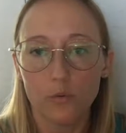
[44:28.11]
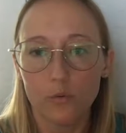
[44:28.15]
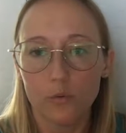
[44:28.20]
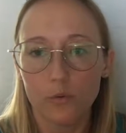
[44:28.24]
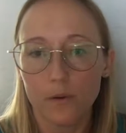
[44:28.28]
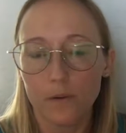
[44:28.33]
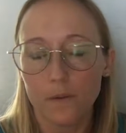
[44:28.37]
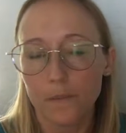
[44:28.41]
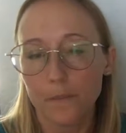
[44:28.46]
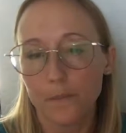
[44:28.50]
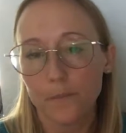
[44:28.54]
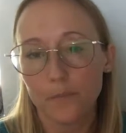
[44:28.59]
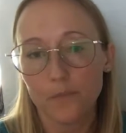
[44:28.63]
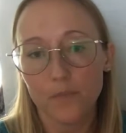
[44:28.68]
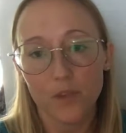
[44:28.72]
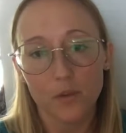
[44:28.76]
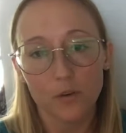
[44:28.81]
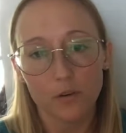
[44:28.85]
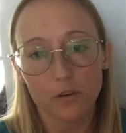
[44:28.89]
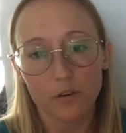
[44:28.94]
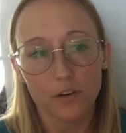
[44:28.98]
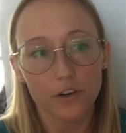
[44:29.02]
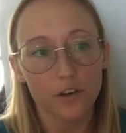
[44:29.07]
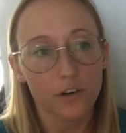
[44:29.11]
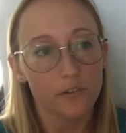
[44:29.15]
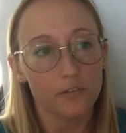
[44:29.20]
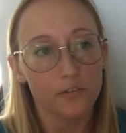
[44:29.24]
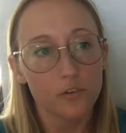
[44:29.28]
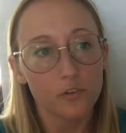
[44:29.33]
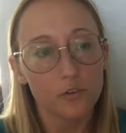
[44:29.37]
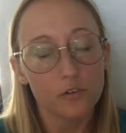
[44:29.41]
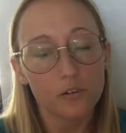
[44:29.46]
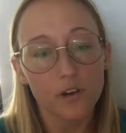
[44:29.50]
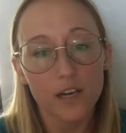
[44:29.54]
or if
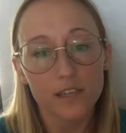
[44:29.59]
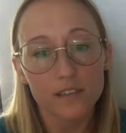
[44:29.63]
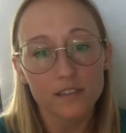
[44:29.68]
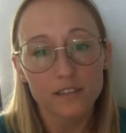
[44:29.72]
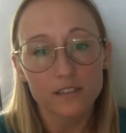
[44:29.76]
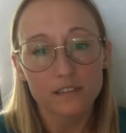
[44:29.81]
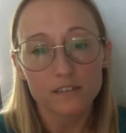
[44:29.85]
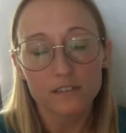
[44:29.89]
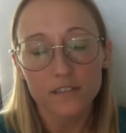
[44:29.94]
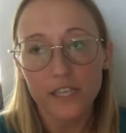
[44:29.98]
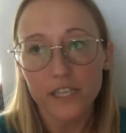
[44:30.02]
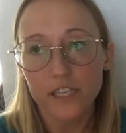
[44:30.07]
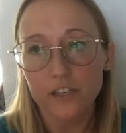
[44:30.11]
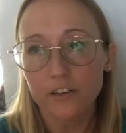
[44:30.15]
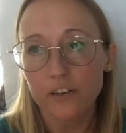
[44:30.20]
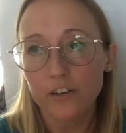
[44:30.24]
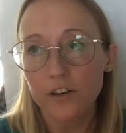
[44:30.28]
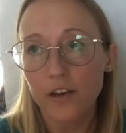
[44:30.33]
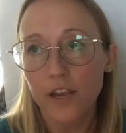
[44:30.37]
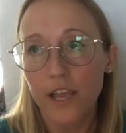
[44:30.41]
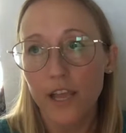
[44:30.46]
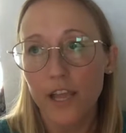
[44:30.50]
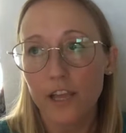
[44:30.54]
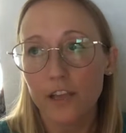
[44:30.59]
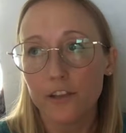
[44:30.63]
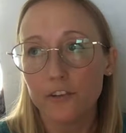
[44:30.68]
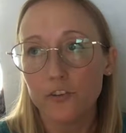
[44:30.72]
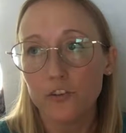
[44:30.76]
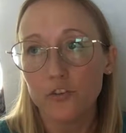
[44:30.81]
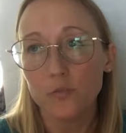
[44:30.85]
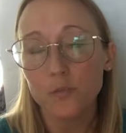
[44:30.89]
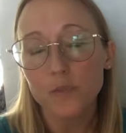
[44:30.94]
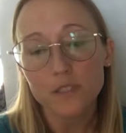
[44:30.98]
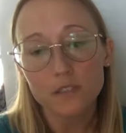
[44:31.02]
you logged in later and
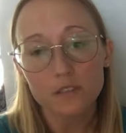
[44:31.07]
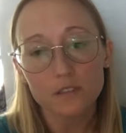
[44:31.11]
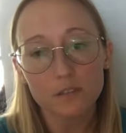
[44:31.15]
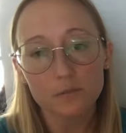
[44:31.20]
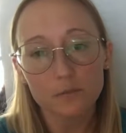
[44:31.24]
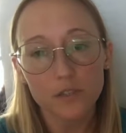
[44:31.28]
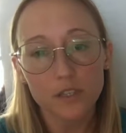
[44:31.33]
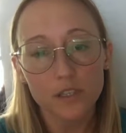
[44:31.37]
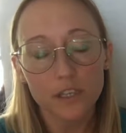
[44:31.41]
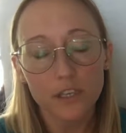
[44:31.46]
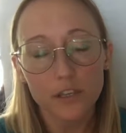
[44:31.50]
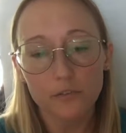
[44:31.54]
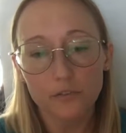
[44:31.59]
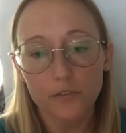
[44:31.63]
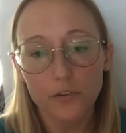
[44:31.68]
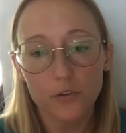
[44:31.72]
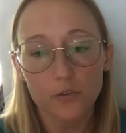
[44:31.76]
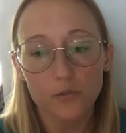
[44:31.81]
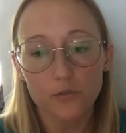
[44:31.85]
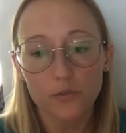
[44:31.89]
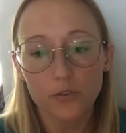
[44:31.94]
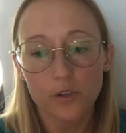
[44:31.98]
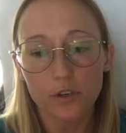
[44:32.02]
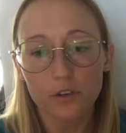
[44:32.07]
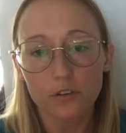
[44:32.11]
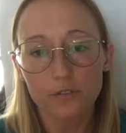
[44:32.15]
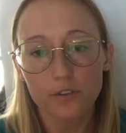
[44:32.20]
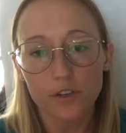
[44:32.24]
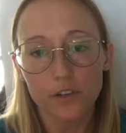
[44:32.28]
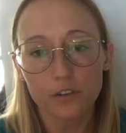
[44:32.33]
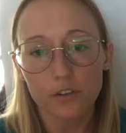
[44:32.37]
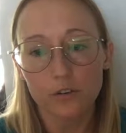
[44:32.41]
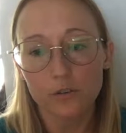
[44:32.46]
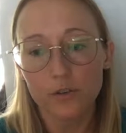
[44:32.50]
you missed something, feel free to
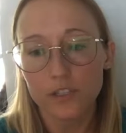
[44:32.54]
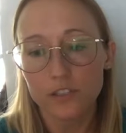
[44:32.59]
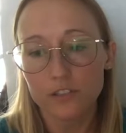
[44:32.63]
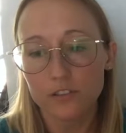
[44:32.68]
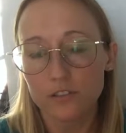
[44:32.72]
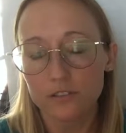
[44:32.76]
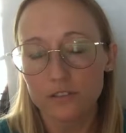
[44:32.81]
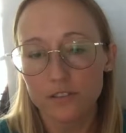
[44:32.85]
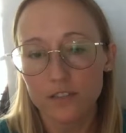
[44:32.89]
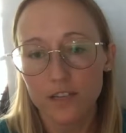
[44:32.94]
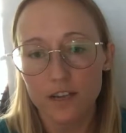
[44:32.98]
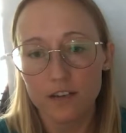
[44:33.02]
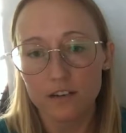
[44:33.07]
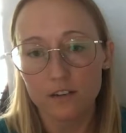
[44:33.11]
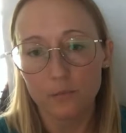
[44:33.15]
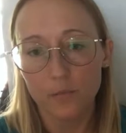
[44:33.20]
write the questions down.